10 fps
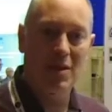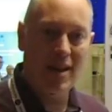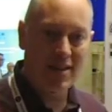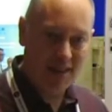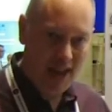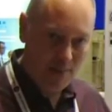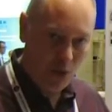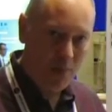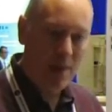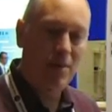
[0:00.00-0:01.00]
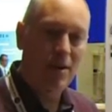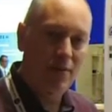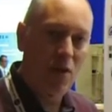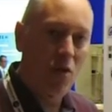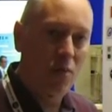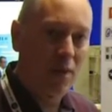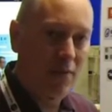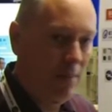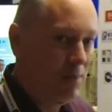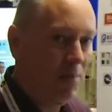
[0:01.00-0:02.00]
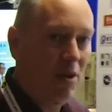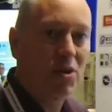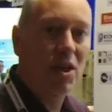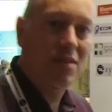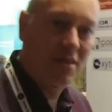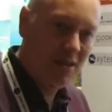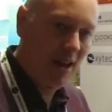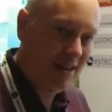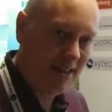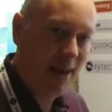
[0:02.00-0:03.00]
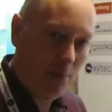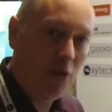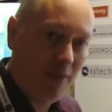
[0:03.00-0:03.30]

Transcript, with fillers: We'd like to get more people involved with the FIMS process and, and to get more